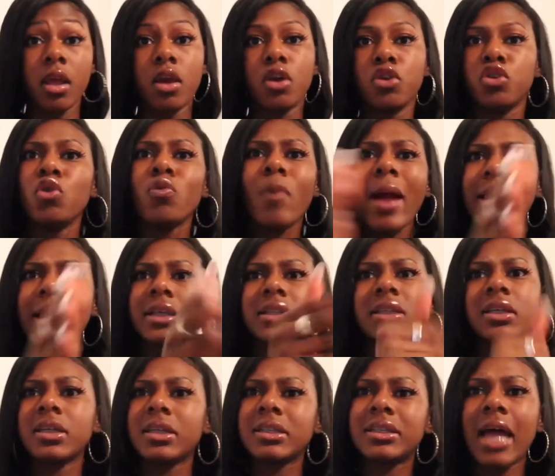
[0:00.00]
You waited
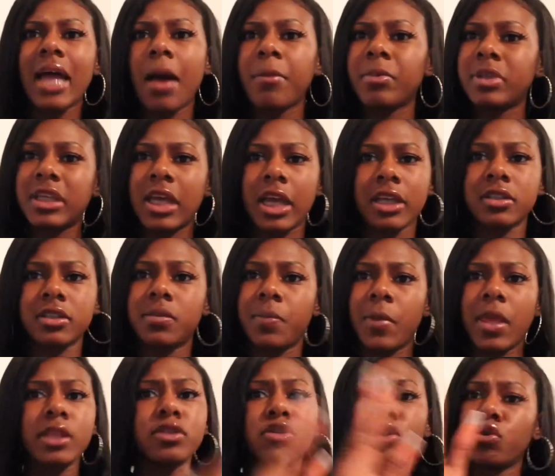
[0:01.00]
till this time to text
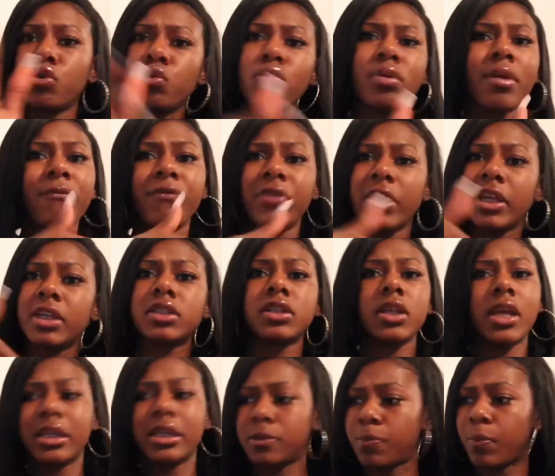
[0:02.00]
me so you can finish
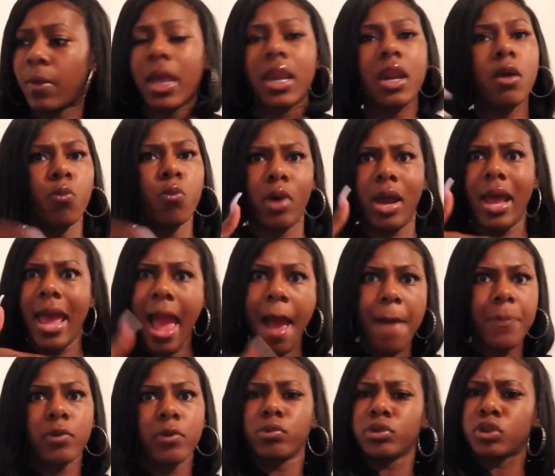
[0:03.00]
explaining what
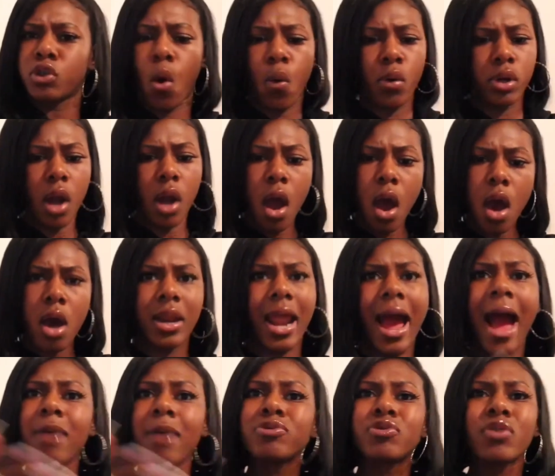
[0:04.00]
happened, what's going on.
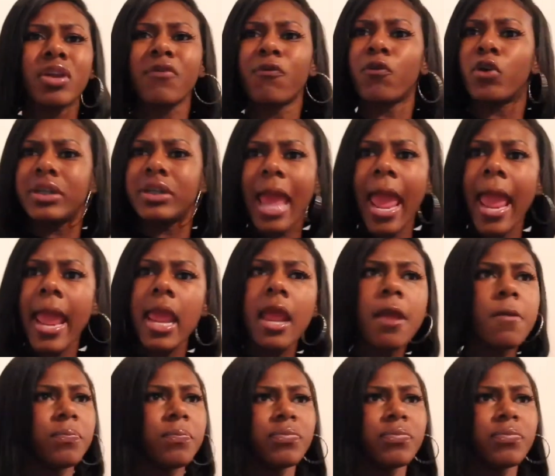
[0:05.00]
I was ready for a date.